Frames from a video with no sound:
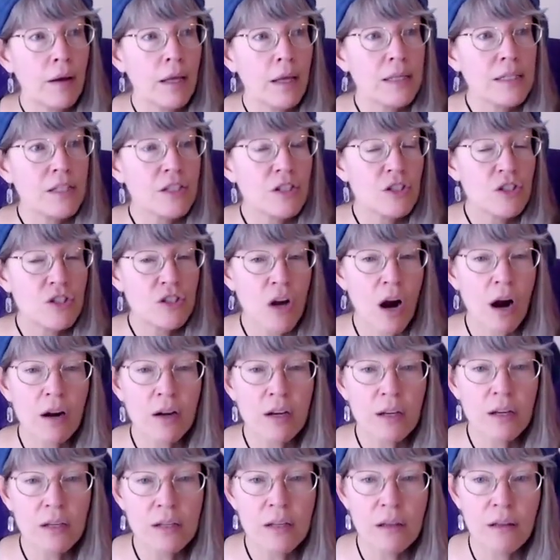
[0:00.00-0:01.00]
it
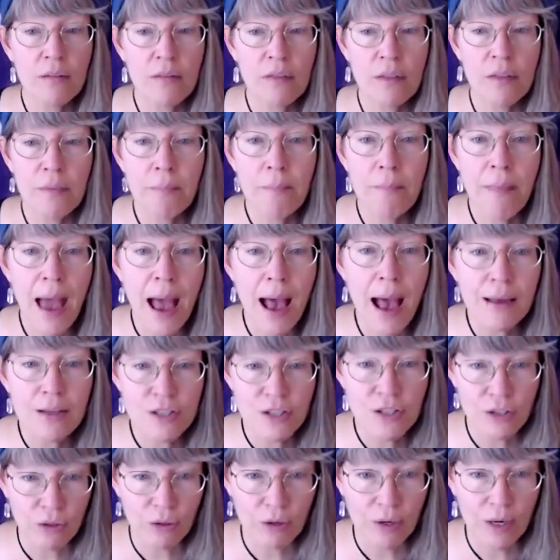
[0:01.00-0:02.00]
started the
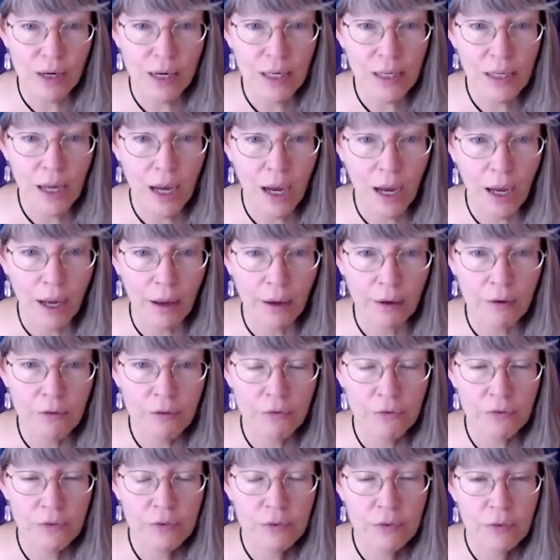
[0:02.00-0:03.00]
mastery
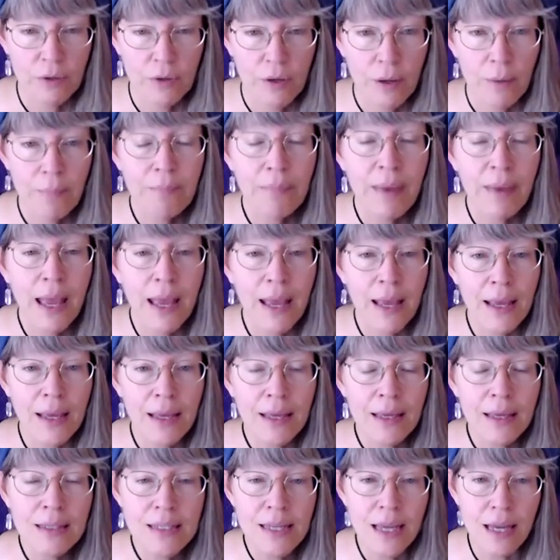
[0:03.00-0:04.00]
of
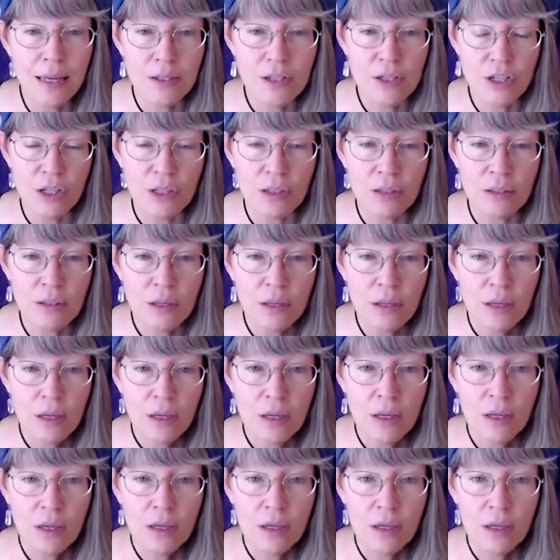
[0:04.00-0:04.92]
paying attention